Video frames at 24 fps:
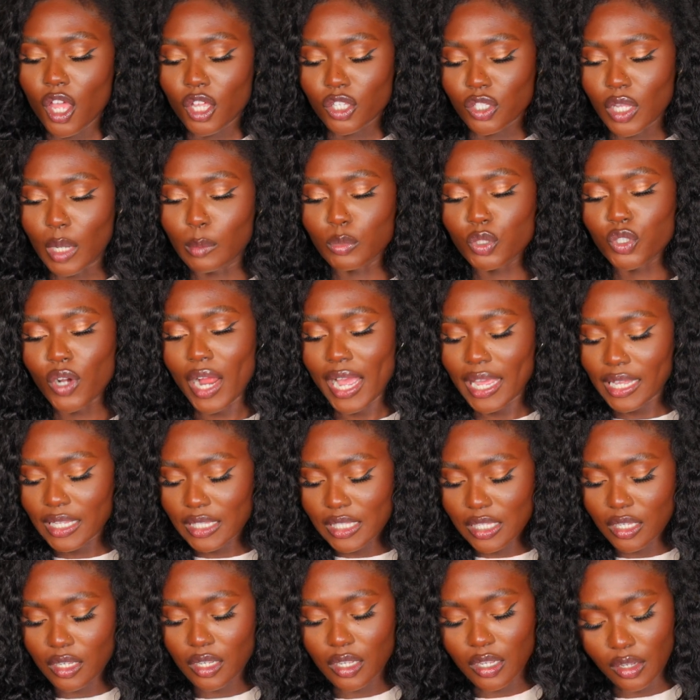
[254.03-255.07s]
So I'm trying
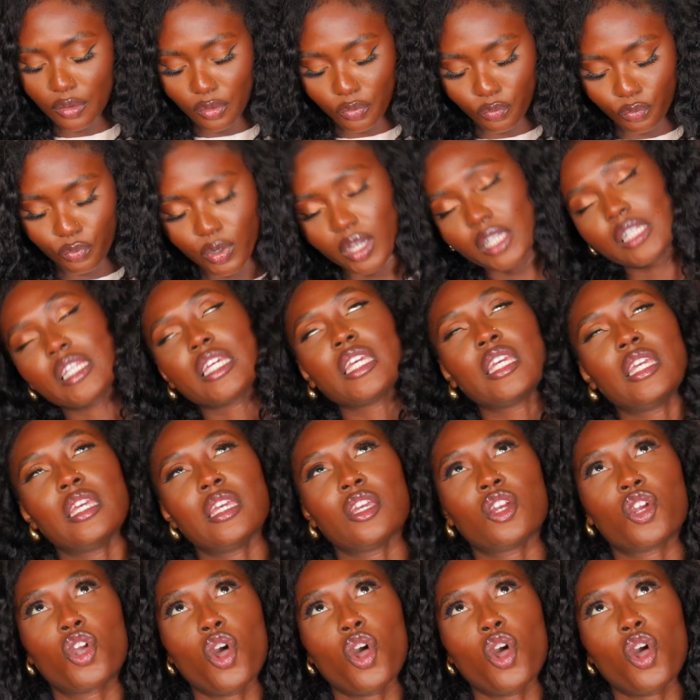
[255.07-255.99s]
to really